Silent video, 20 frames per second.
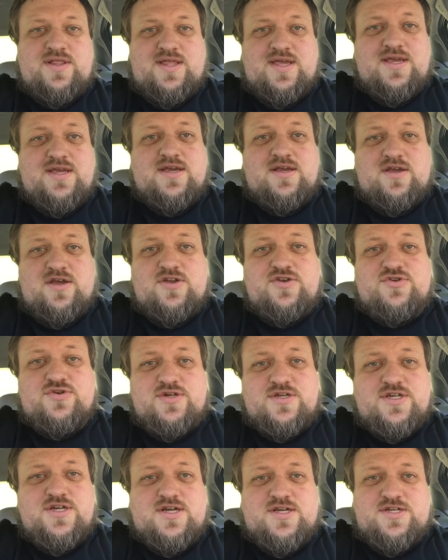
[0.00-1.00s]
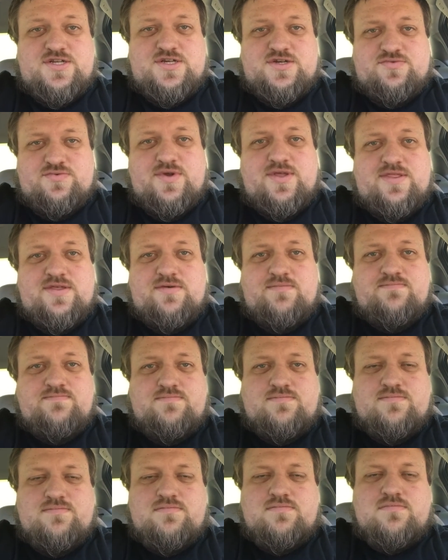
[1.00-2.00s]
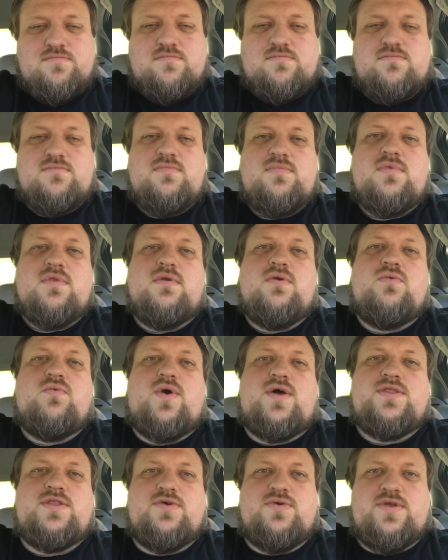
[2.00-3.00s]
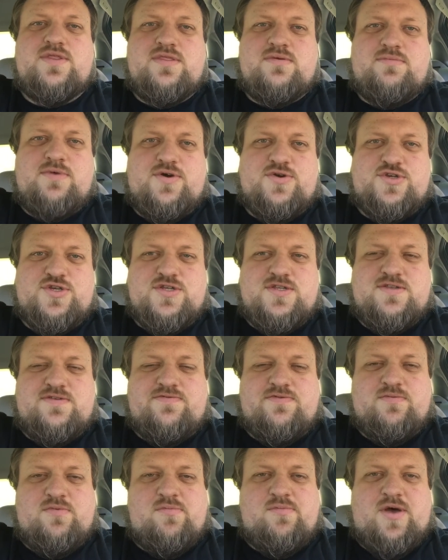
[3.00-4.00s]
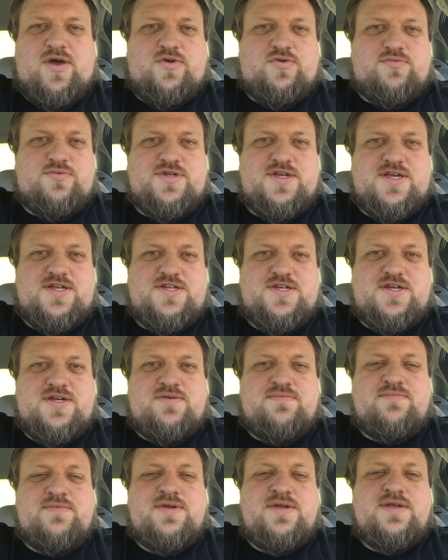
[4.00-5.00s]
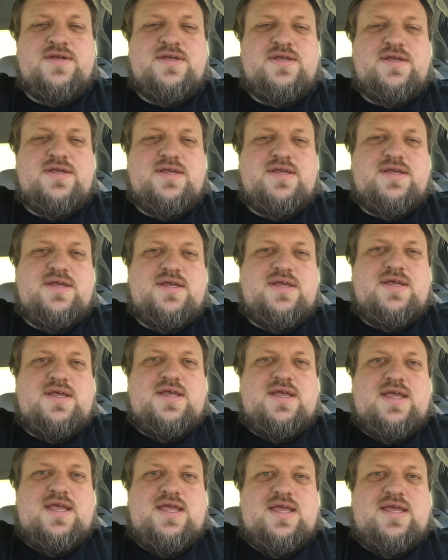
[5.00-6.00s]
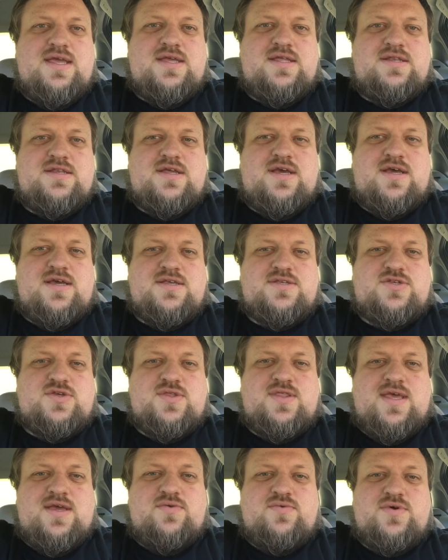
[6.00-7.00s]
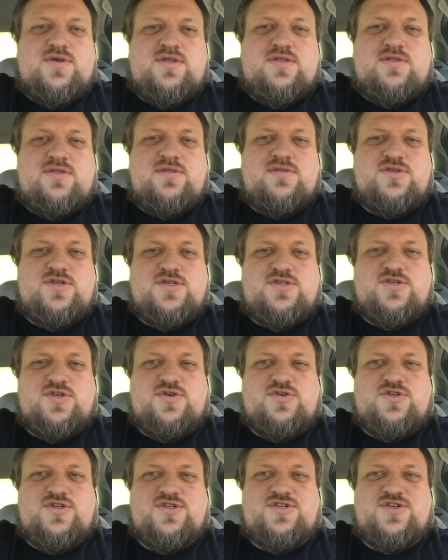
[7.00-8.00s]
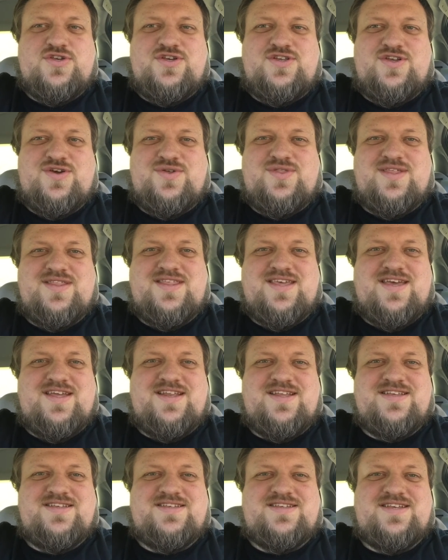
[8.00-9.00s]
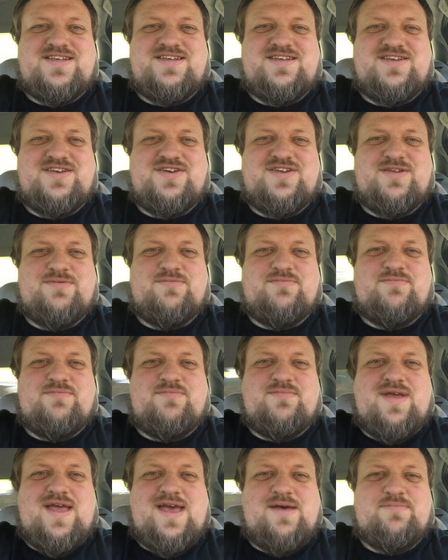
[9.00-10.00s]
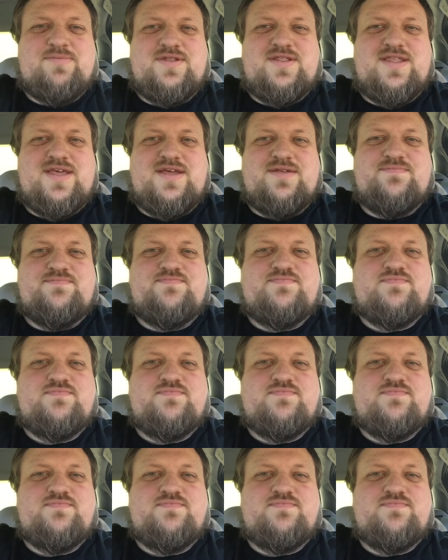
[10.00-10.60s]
like a country Cha-Cha rhythm while doing the motions from a ballroom Cha-Cha. And so that will, just so you know that is going to happen, that